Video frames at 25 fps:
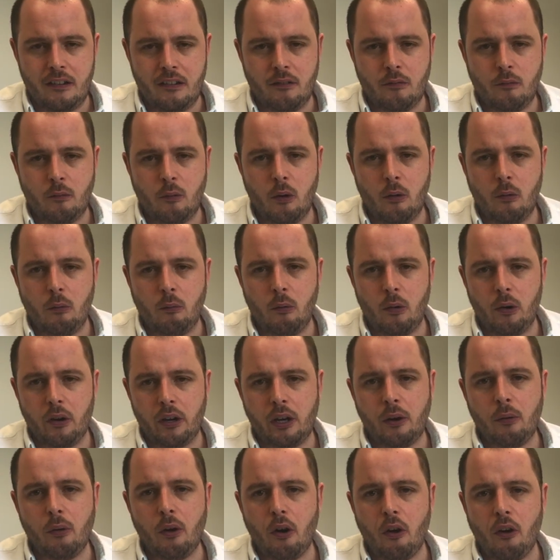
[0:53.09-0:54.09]
and what I
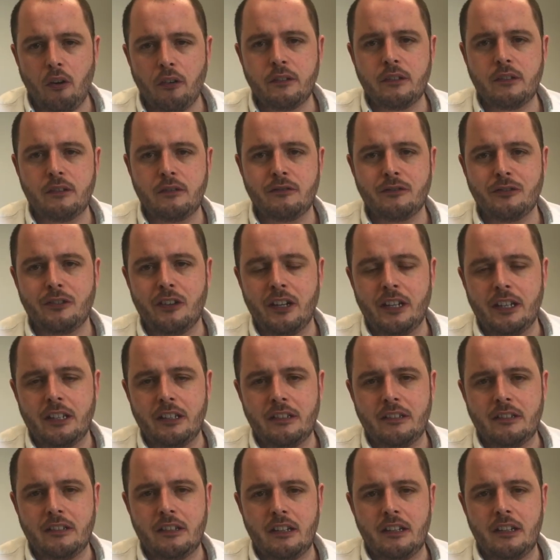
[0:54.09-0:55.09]
quite often find
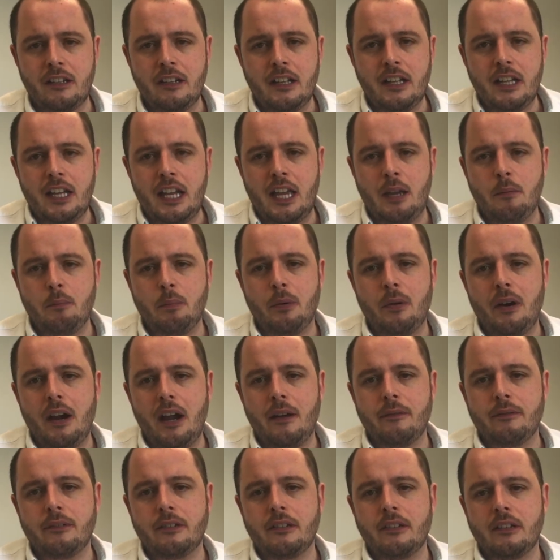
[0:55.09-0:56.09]
is that it
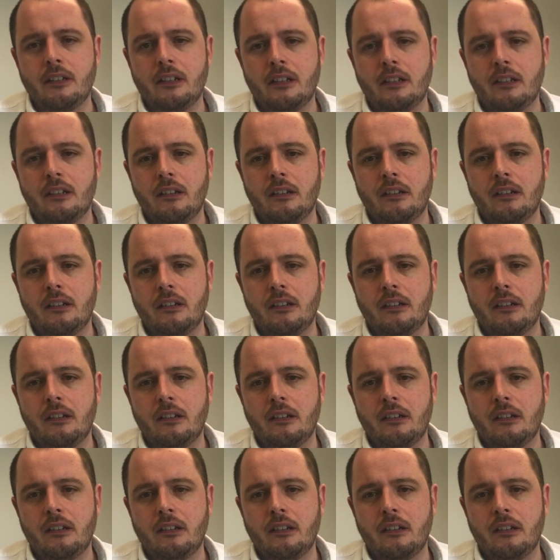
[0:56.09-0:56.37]
perhaps